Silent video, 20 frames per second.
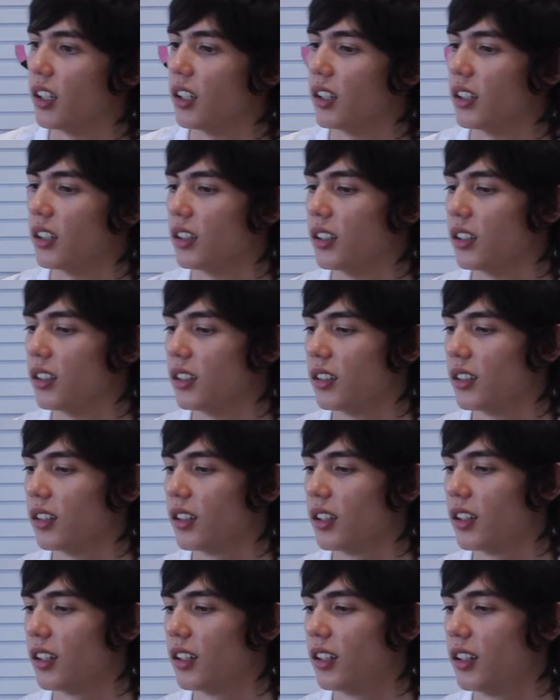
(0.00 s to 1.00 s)
and
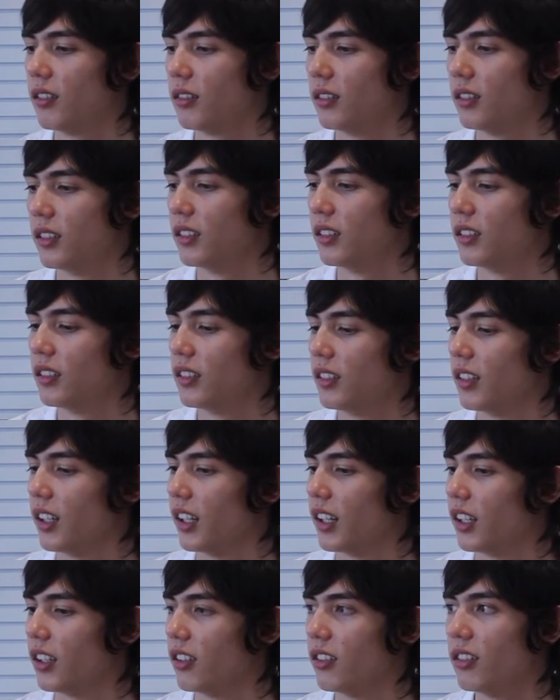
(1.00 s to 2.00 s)

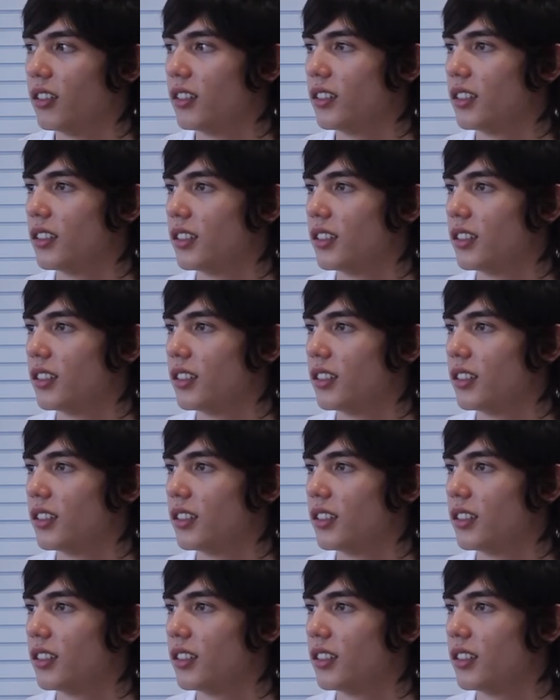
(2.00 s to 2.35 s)
like you,